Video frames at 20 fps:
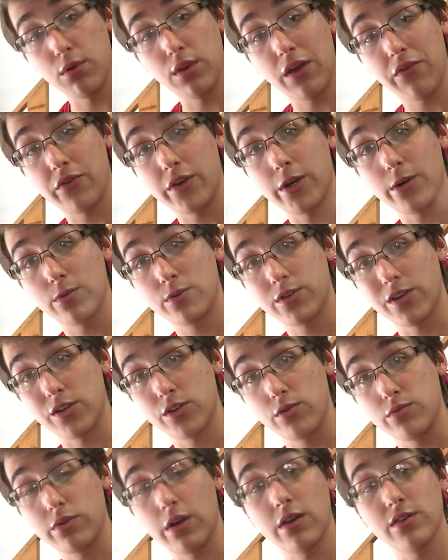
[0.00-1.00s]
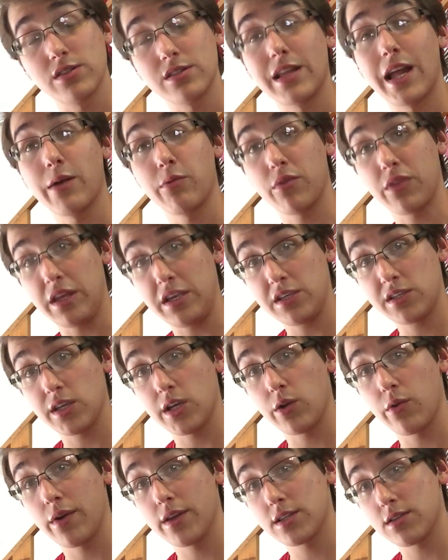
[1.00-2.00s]
every year since 2009 with
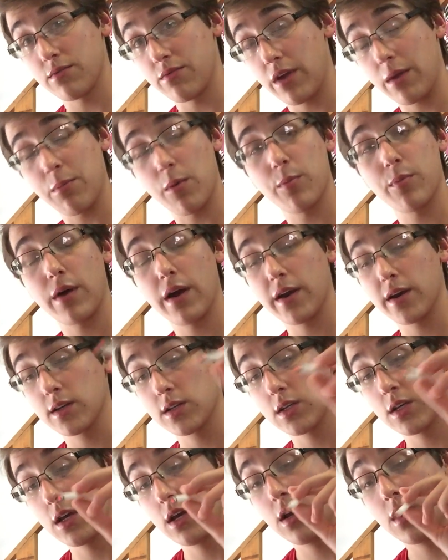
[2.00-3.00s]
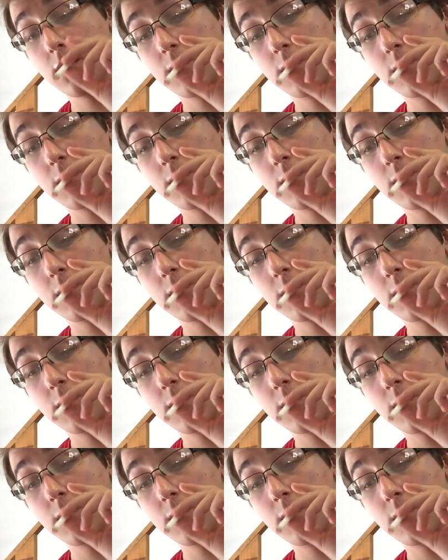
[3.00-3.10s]
e-cigarettes and vapor products.